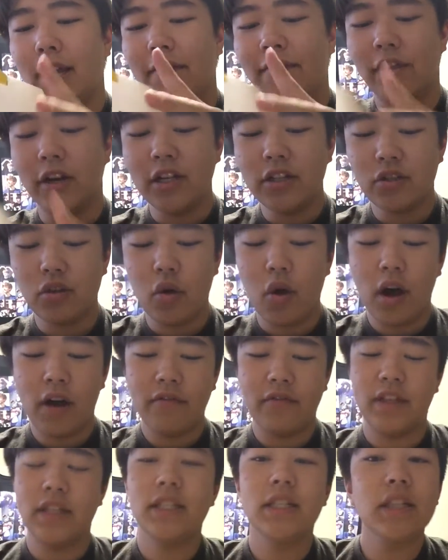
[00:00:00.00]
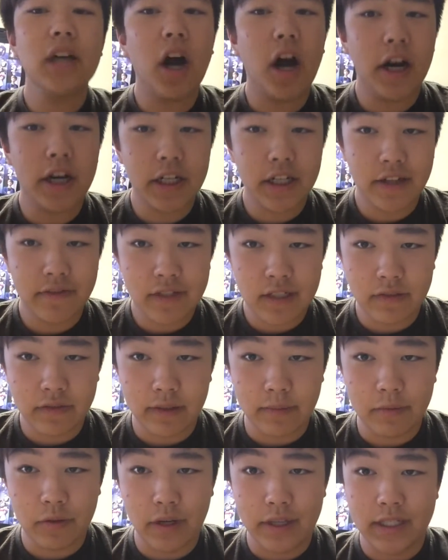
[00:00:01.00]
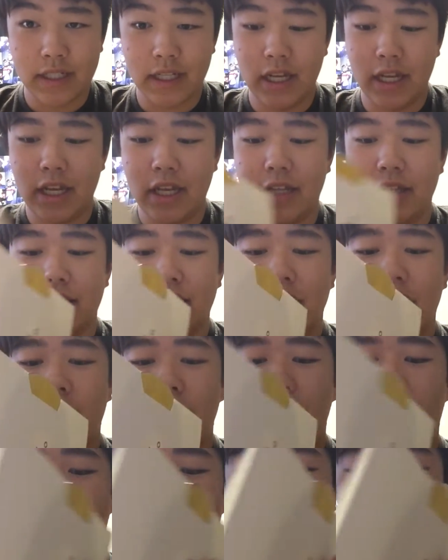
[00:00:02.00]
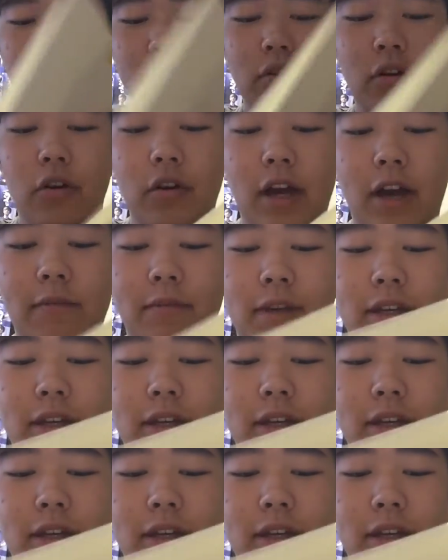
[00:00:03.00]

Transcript: first off, this is hard enough to flip through as it is. And then you're going to have